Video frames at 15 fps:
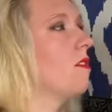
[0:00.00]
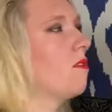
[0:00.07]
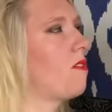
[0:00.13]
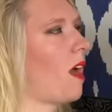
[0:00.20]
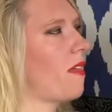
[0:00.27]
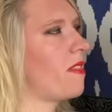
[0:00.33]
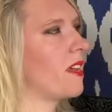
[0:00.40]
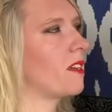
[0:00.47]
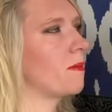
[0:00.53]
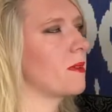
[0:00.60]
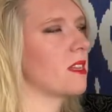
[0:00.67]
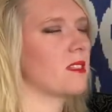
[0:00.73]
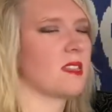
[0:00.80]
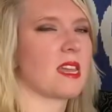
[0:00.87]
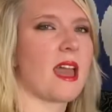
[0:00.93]
that they
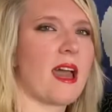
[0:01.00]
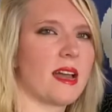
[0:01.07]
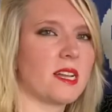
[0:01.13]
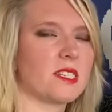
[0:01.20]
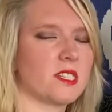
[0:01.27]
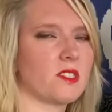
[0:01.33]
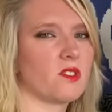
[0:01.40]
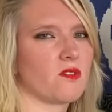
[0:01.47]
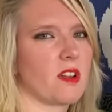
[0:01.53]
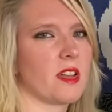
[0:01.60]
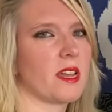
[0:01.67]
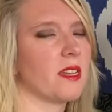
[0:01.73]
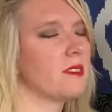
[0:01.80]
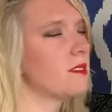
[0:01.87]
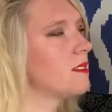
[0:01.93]
committed the actus
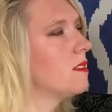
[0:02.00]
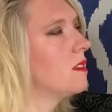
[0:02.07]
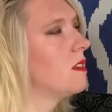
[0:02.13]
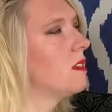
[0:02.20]
reus